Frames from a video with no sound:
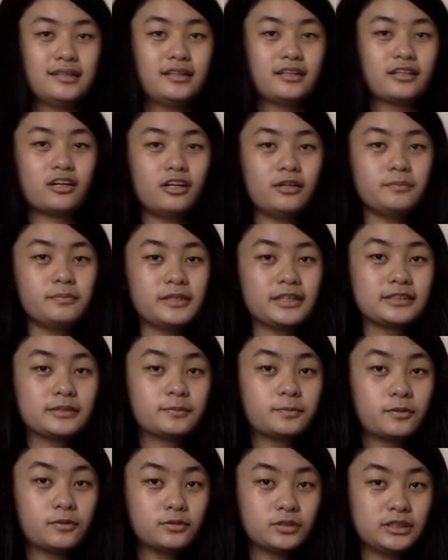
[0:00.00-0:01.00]
Complex
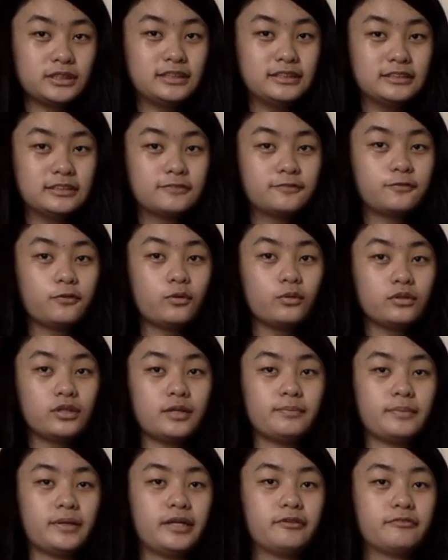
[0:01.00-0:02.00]
proteins fold
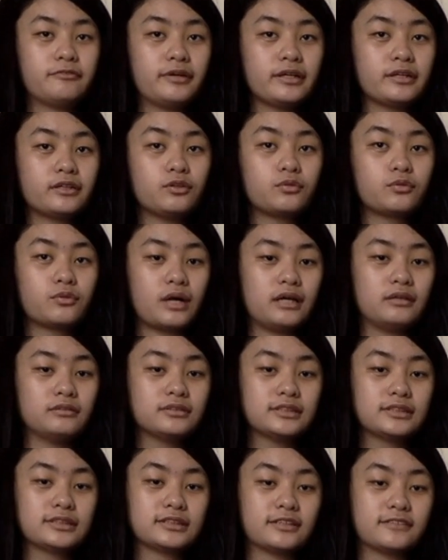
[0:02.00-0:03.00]
up and wrinkle around
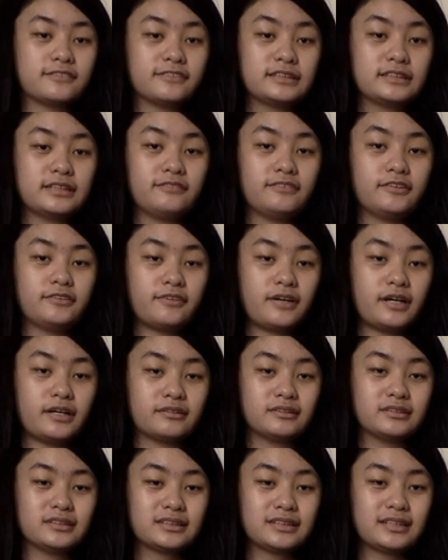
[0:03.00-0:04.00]
the surface of the
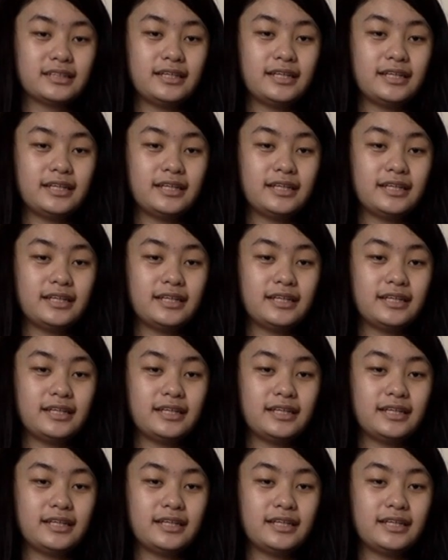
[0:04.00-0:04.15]
virus,